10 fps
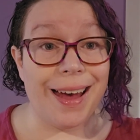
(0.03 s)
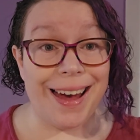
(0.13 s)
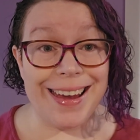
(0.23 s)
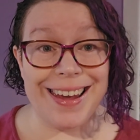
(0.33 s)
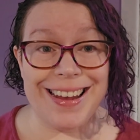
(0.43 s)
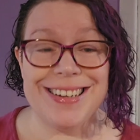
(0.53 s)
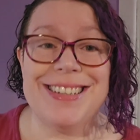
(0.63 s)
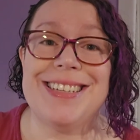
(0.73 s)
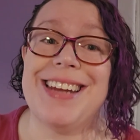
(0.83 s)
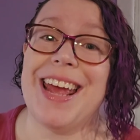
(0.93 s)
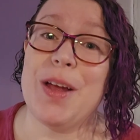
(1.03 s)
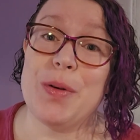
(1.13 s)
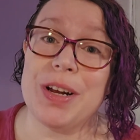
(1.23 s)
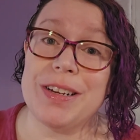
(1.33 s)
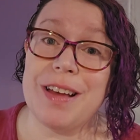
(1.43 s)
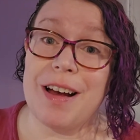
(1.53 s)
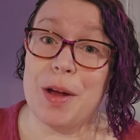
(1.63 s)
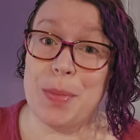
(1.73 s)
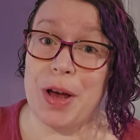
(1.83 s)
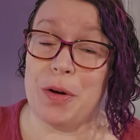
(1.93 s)
Hi again. Today we're going to
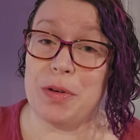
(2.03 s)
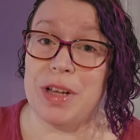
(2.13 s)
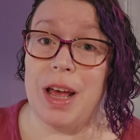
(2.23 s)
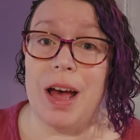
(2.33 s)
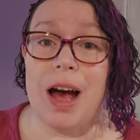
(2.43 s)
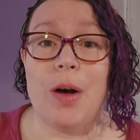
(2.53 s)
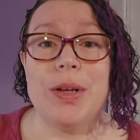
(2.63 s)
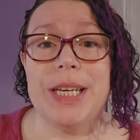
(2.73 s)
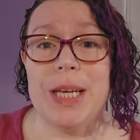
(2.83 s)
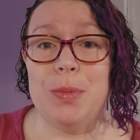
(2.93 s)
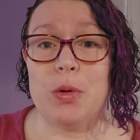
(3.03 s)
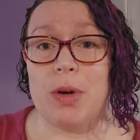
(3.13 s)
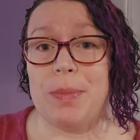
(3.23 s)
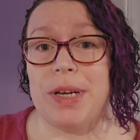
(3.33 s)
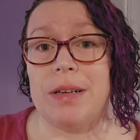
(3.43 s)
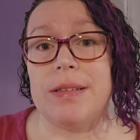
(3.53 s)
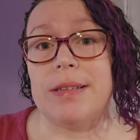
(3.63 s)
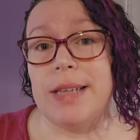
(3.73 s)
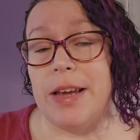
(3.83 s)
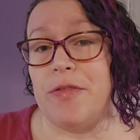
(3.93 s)
talk about how to keep your
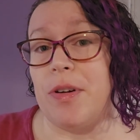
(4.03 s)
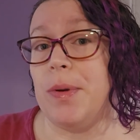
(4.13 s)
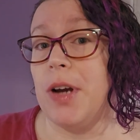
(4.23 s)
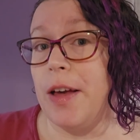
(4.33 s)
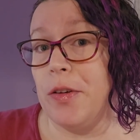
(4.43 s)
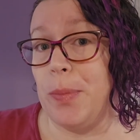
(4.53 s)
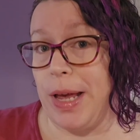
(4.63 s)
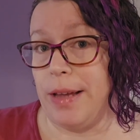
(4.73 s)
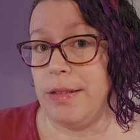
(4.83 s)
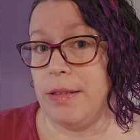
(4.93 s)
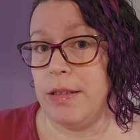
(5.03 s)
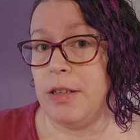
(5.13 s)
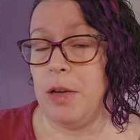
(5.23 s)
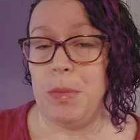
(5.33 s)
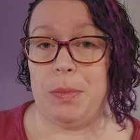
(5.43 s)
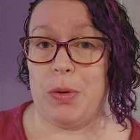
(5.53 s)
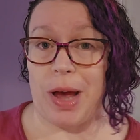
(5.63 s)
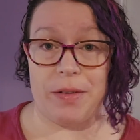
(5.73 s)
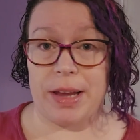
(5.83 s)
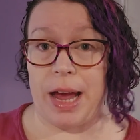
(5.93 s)
reptiles safe from your other pets. Maybe
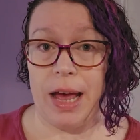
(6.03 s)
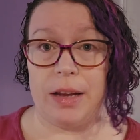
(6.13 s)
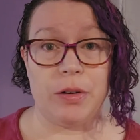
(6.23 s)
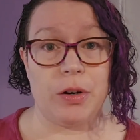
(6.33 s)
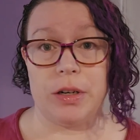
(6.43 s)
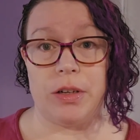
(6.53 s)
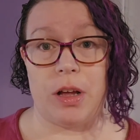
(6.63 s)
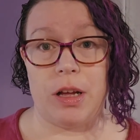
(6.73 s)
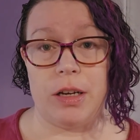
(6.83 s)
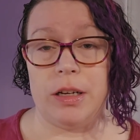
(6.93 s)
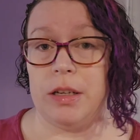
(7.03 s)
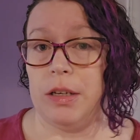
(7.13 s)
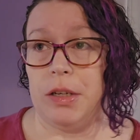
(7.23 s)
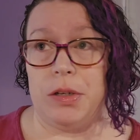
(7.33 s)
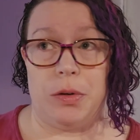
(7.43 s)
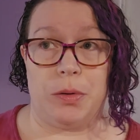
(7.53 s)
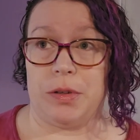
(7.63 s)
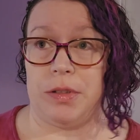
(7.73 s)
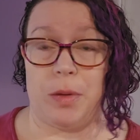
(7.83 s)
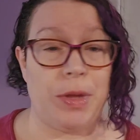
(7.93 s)
you have a cat or a dog
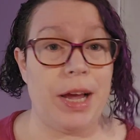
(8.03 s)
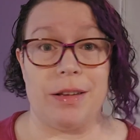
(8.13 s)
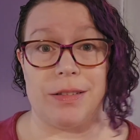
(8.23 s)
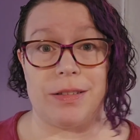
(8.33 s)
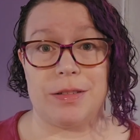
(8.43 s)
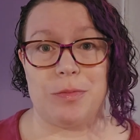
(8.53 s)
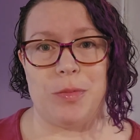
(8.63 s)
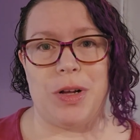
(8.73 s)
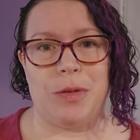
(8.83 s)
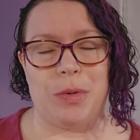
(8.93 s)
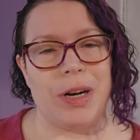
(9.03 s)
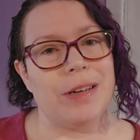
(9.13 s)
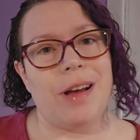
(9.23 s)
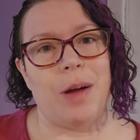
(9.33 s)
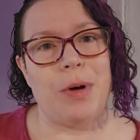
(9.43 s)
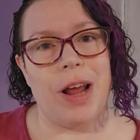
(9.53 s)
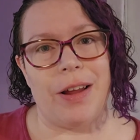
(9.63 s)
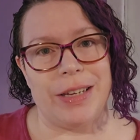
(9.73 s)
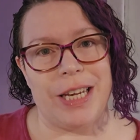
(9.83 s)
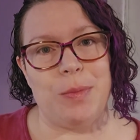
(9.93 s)
or something else. Well, we're going to talk about
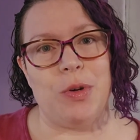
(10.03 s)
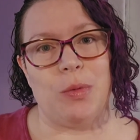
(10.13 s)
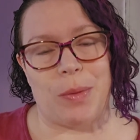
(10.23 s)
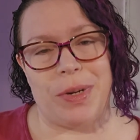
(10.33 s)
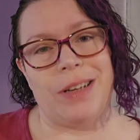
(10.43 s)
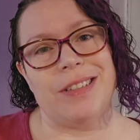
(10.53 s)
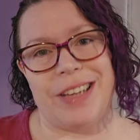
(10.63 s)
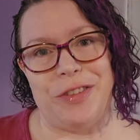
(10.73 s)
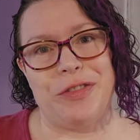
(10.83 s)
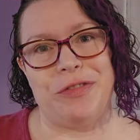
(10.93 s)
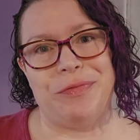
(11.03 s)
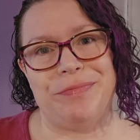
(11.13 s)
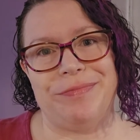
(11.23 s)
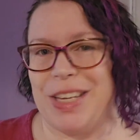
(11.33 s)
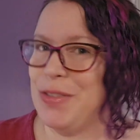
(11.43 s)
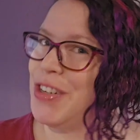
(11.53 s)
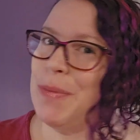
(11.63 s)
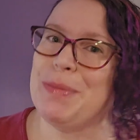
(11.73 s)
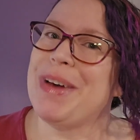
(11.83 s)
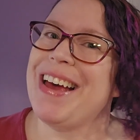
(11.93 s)
how to keep your reptiles safe. Thanks for
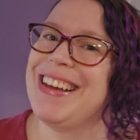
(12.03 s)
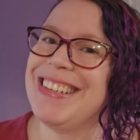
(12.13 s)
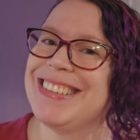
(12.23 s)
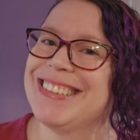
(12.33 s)
stopping by.